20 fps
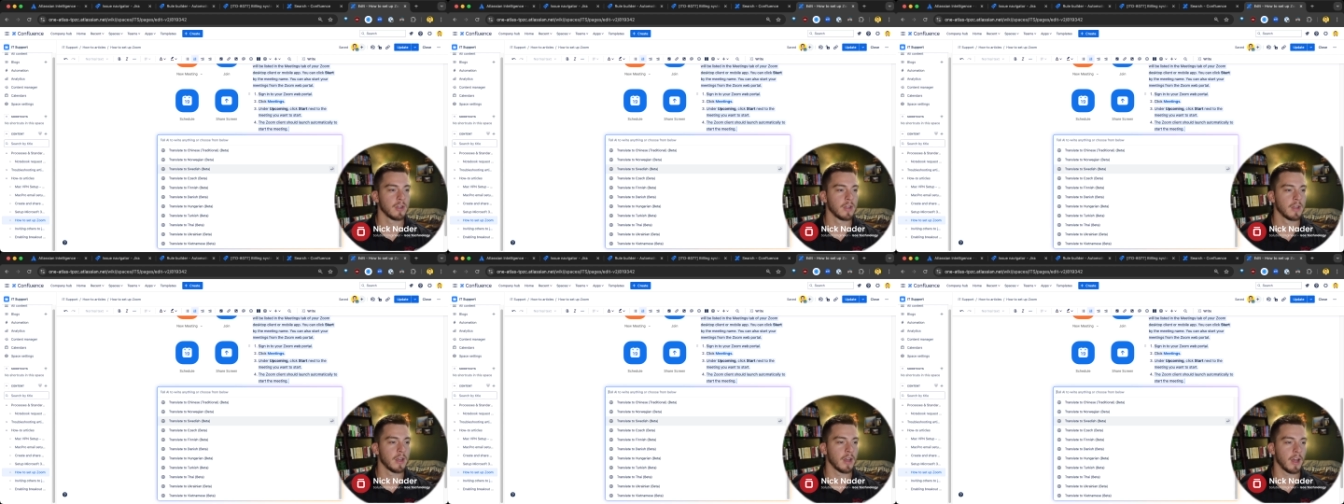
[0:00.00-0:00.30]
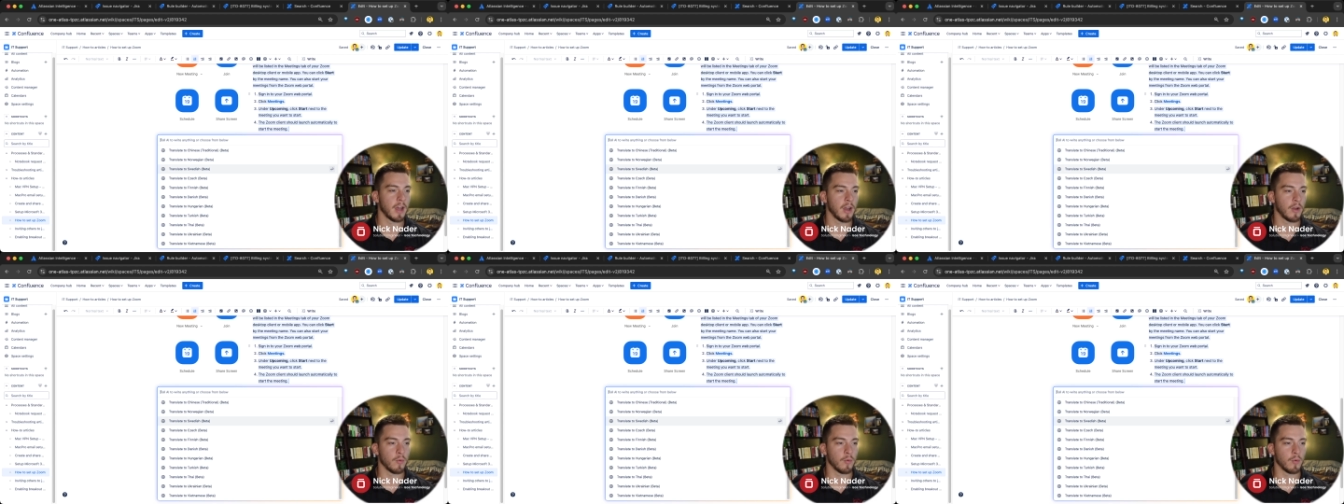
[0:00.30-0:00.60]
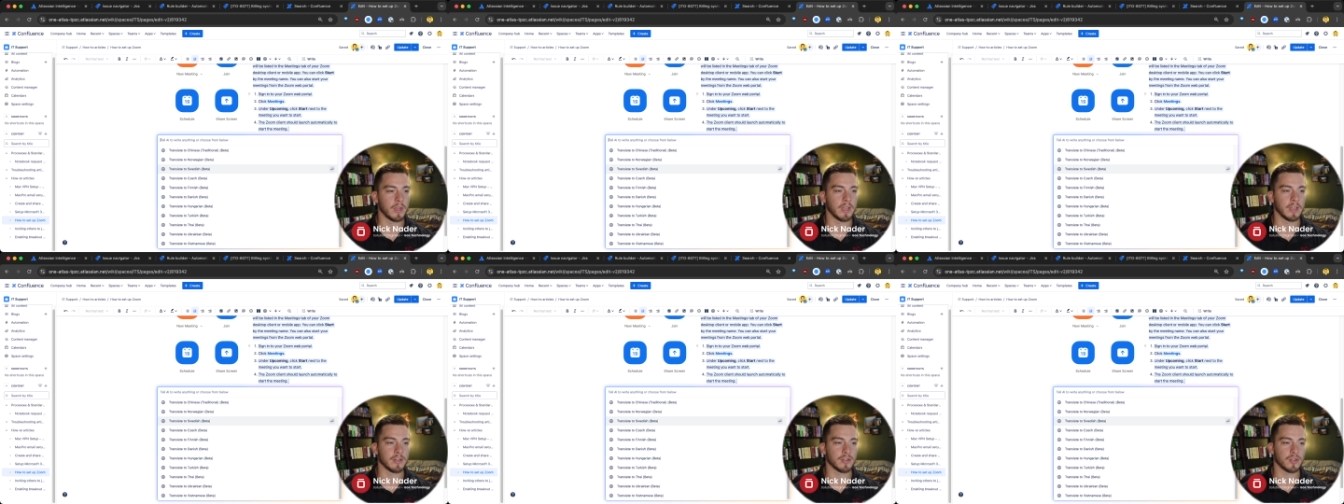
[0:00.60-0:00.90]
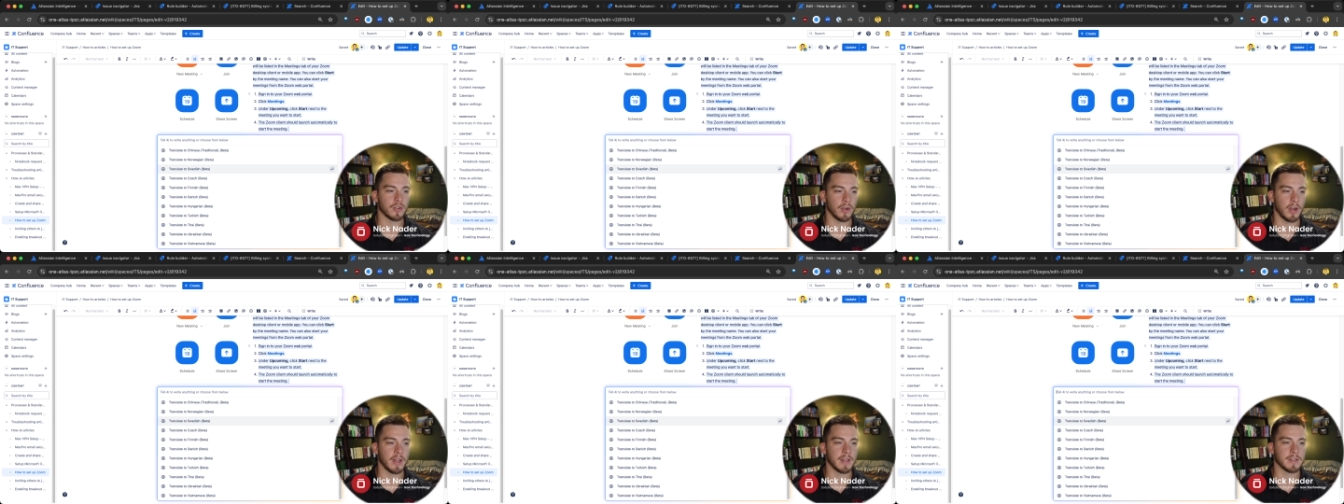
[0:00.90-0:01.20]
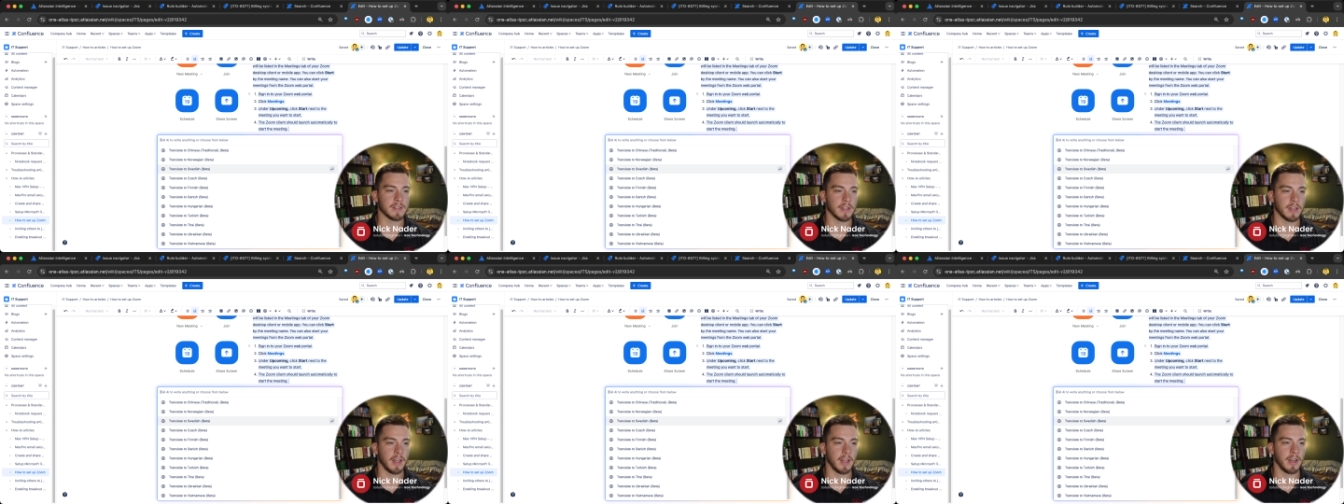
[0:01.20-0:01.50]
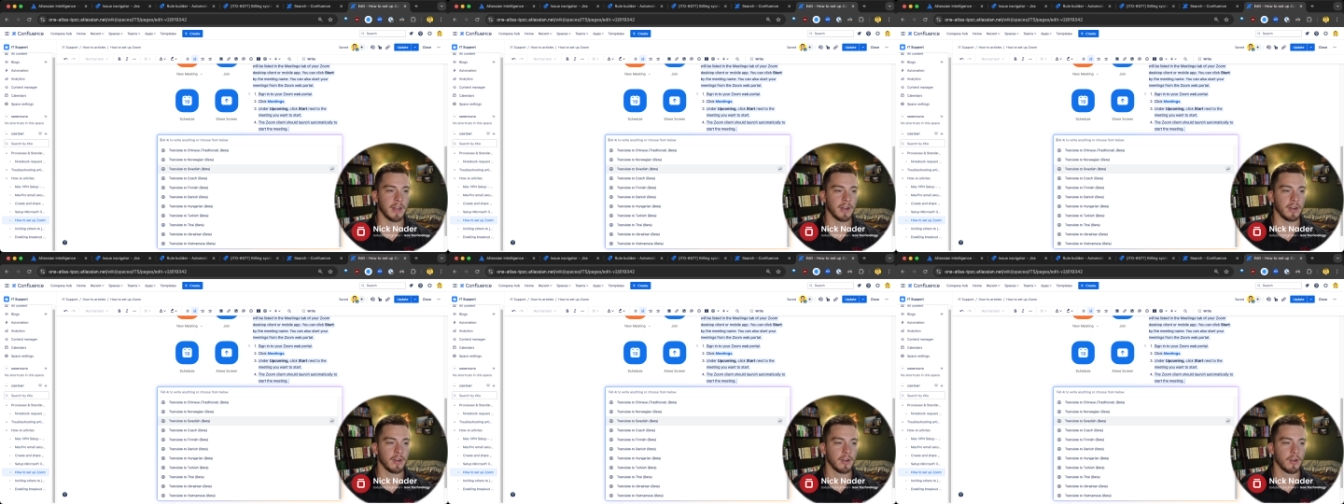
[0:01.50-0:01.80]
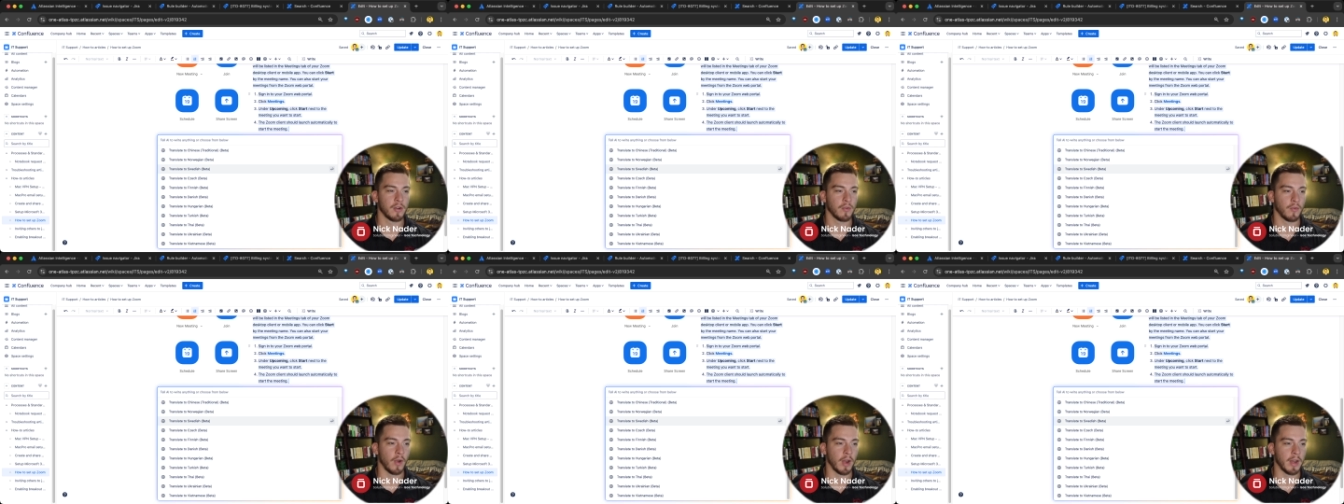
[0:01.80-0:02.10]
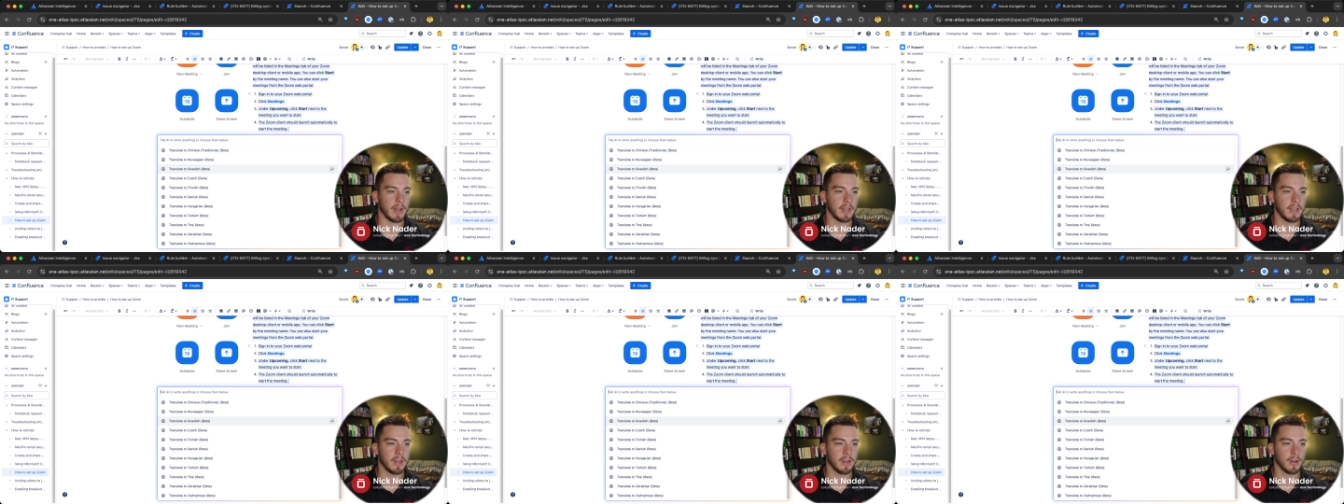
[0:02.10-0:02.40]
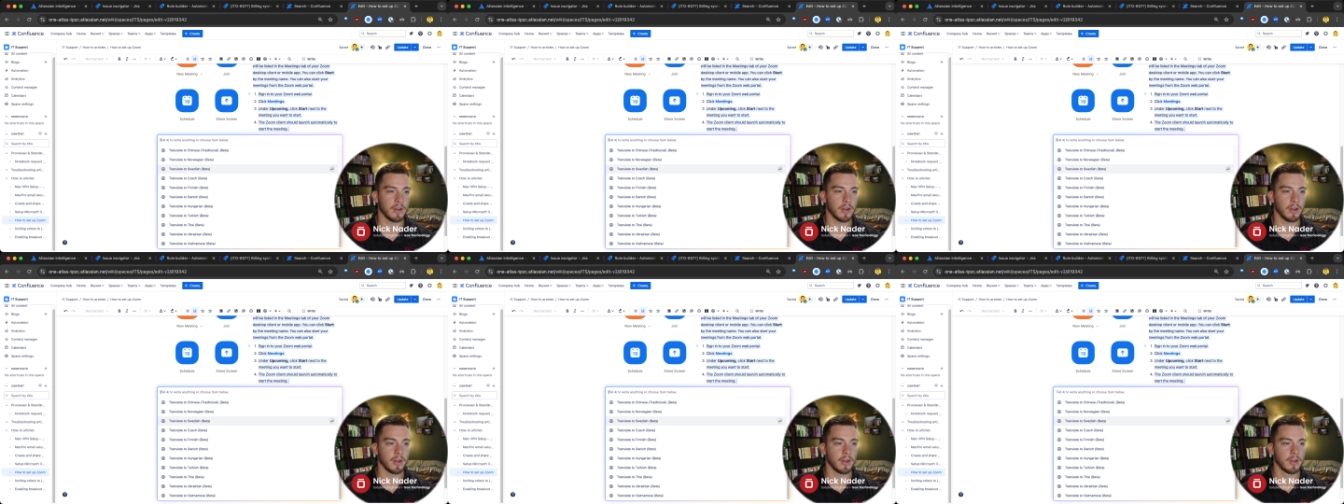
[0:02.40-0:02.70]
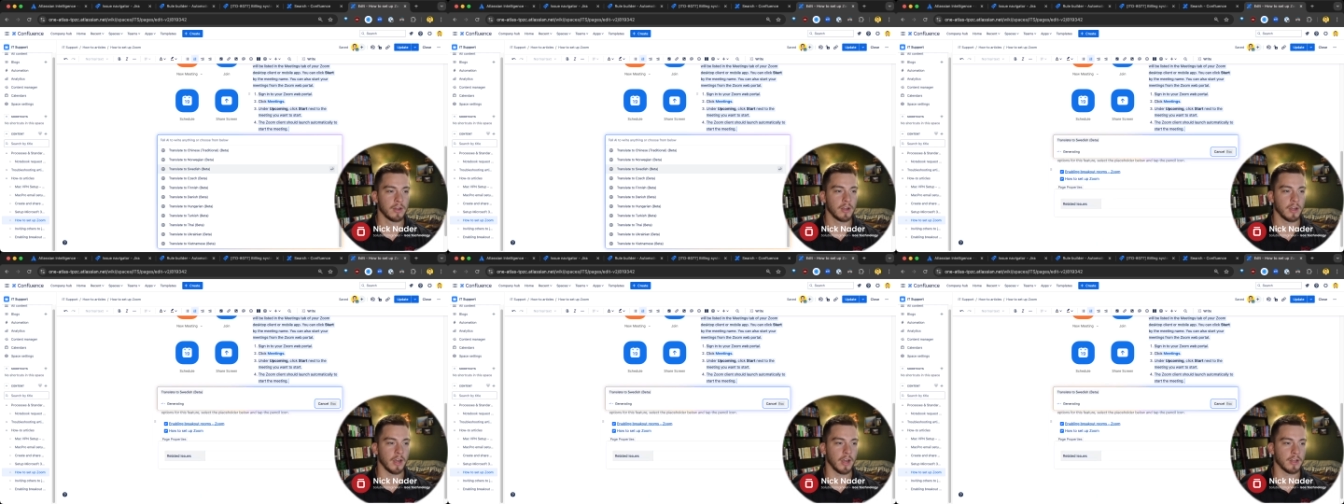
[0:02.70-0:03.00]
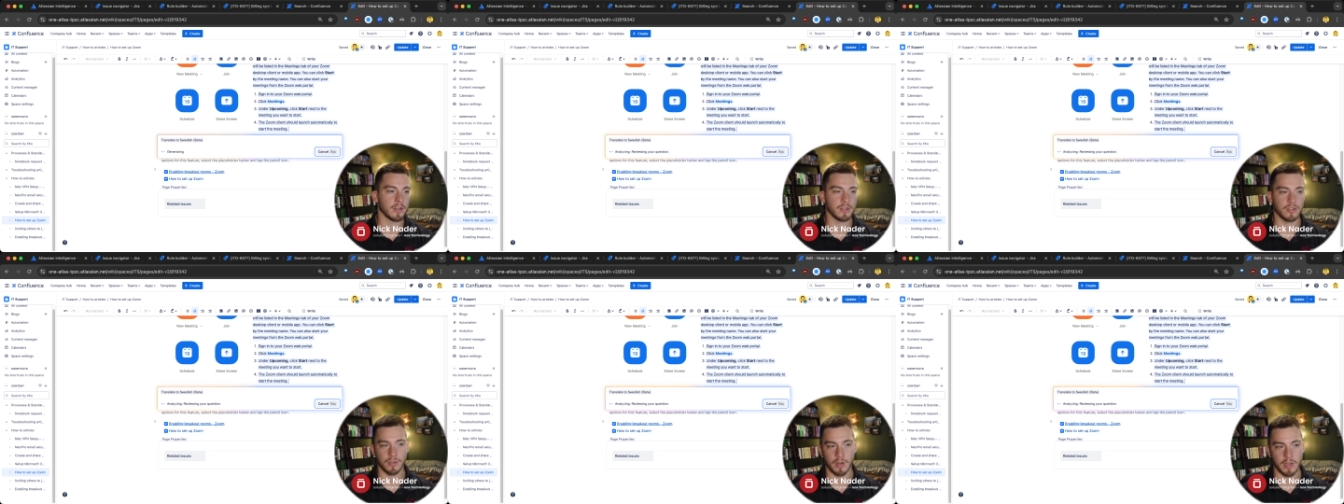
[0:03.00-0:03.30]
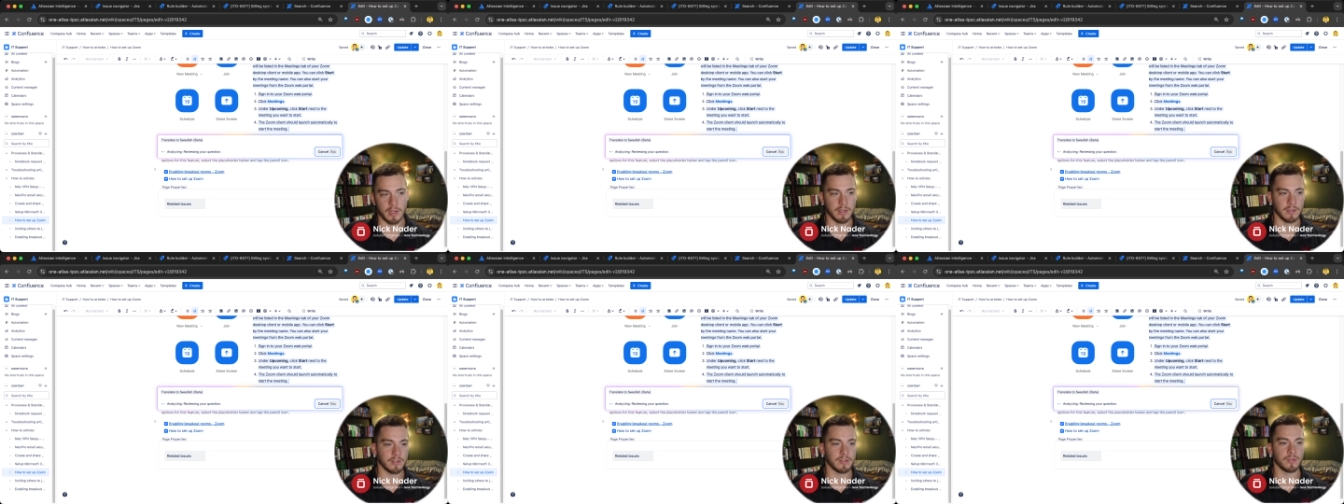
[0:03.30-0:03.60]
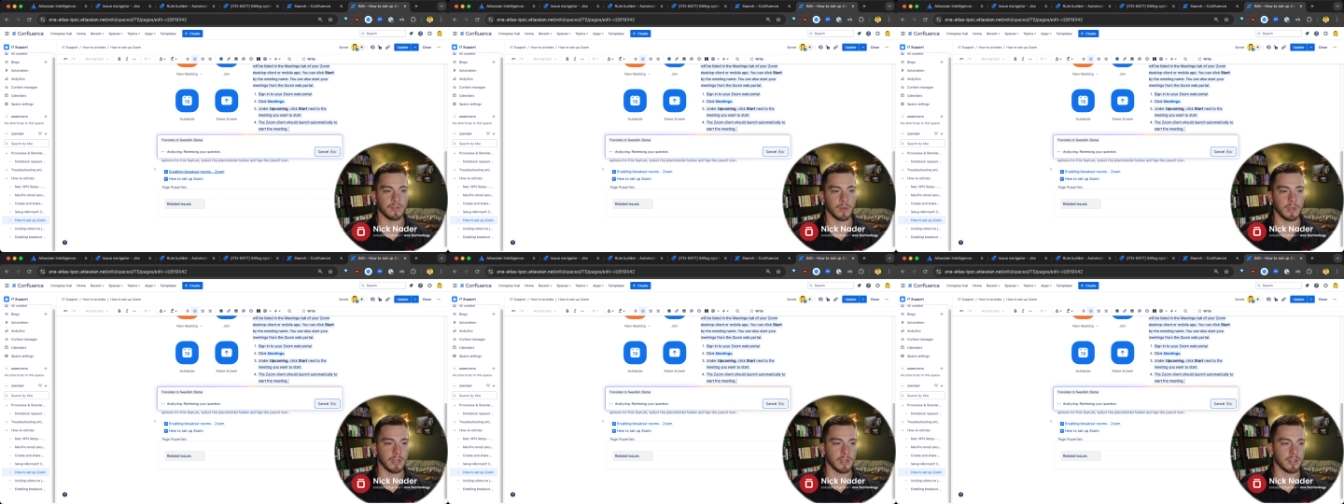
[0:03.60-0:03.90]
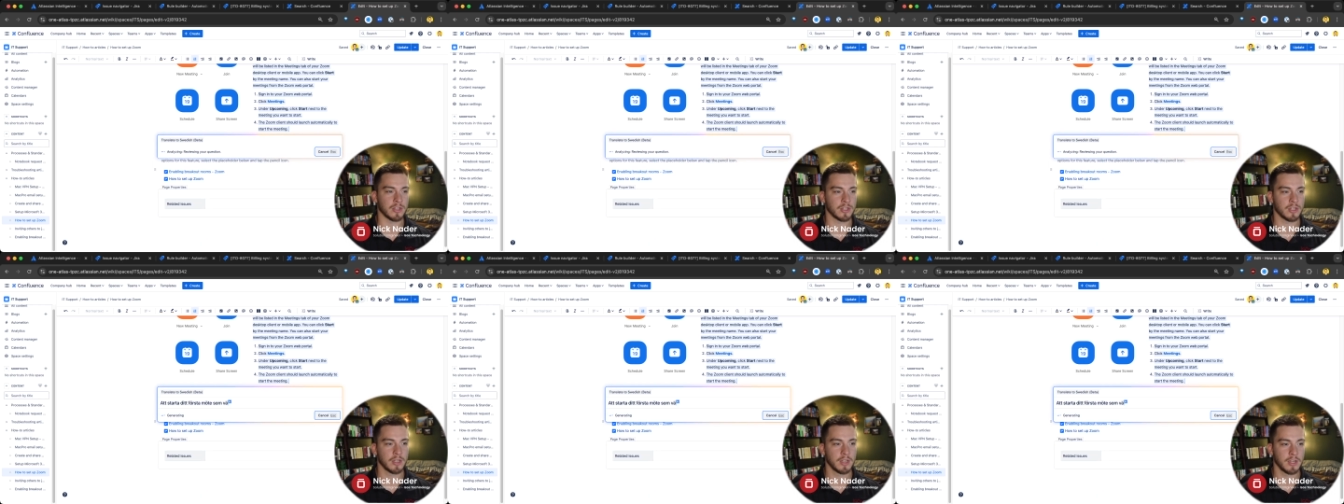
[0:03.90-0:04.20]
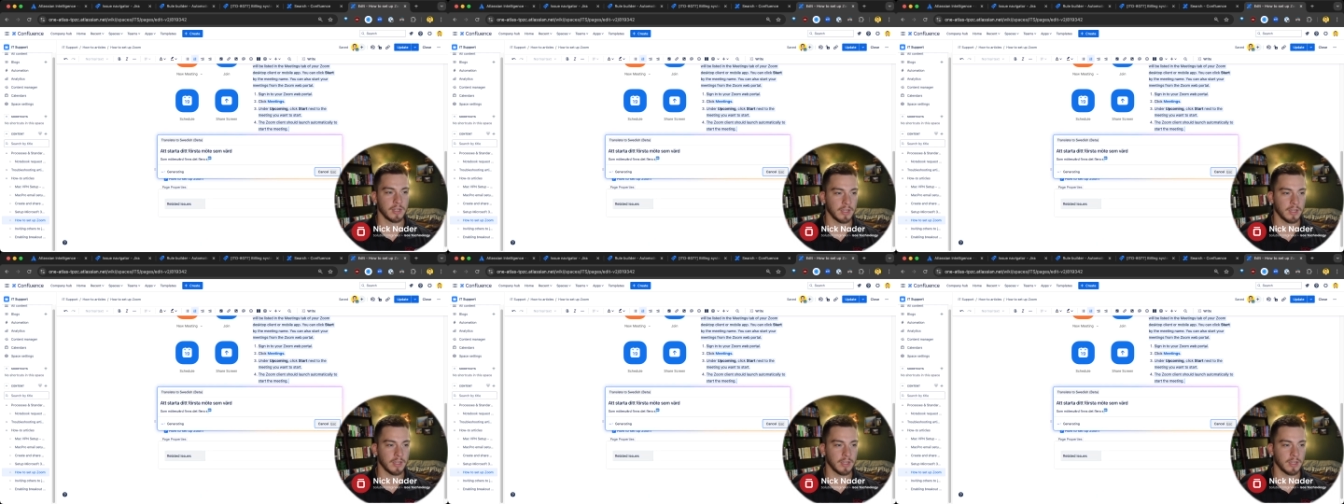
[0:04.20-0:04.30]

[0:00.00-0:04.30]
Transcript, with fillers: uh, we can translate it right here uh, straight into Swedish.